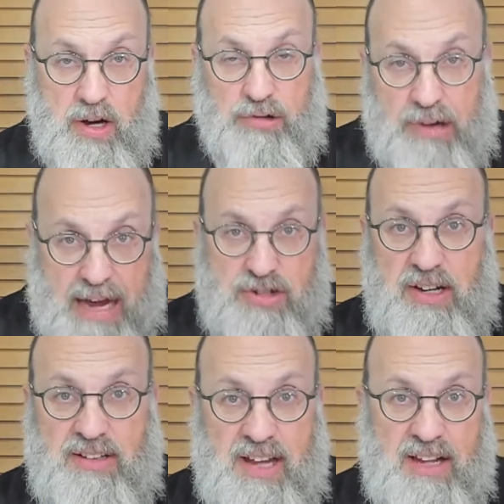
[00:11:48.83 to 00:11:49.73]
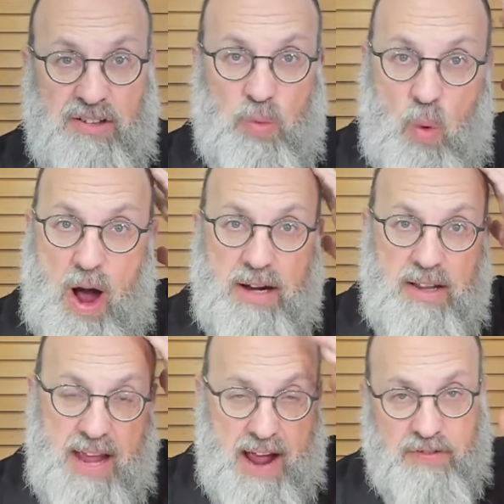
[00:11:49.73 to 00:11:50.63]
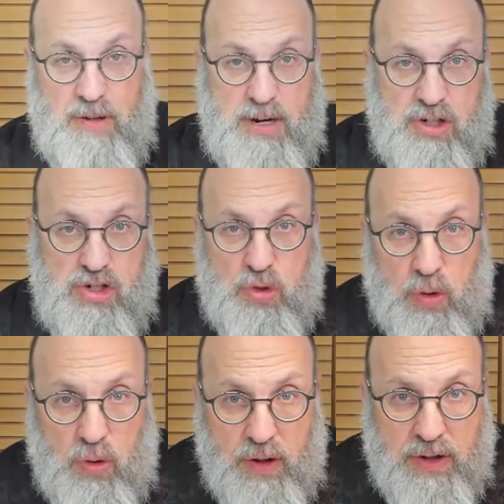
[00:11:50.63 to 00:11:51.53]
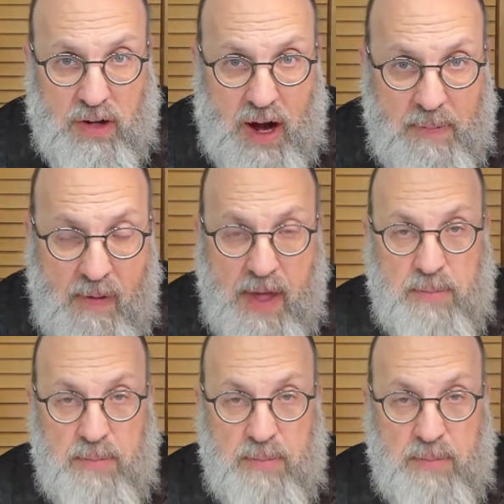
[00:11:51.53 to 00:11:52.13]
Rashi says, why do they have to be in shul all the time?